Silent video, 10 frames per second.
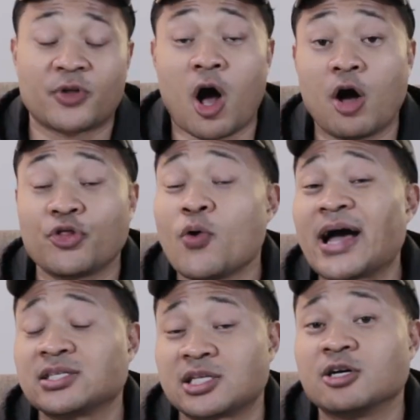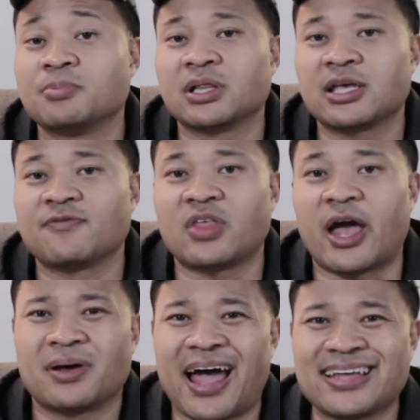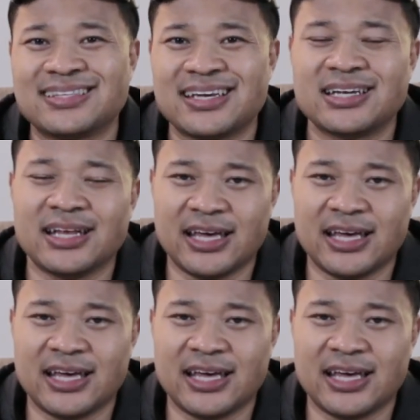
Although I still believe that, but I didn't